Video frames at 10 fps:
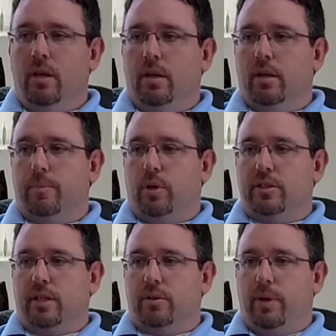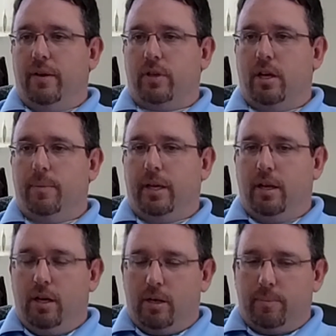A project that we have coming
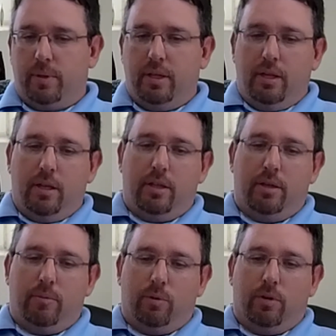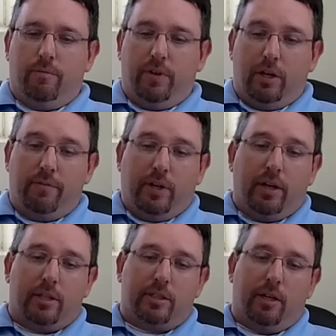up that we're very, very
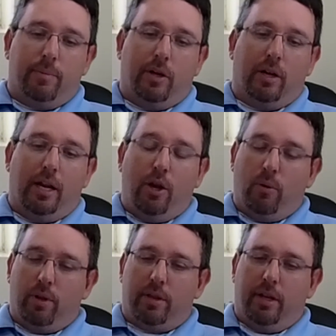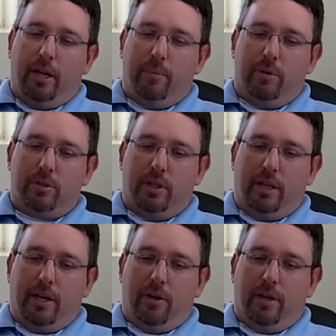excited about, and I know that the neighbors in the
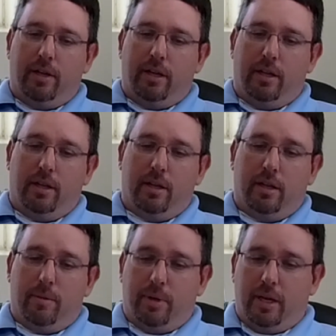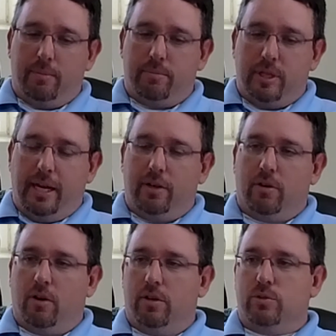area by Tainer
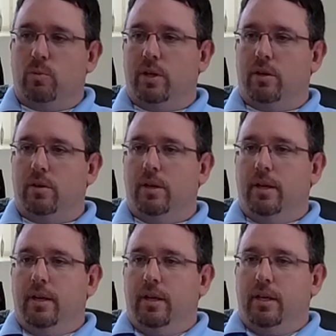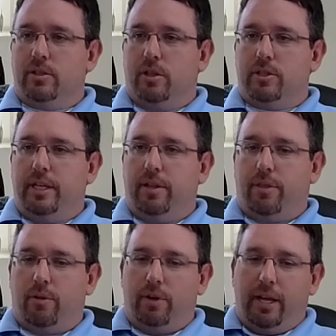are as well, is our
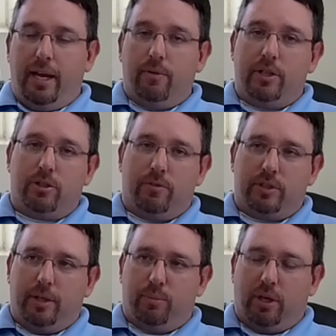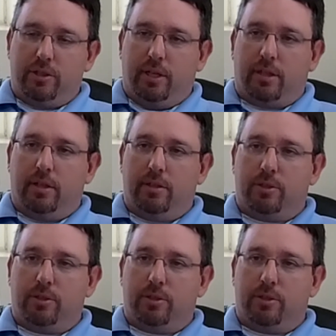T38 resurfacing project that is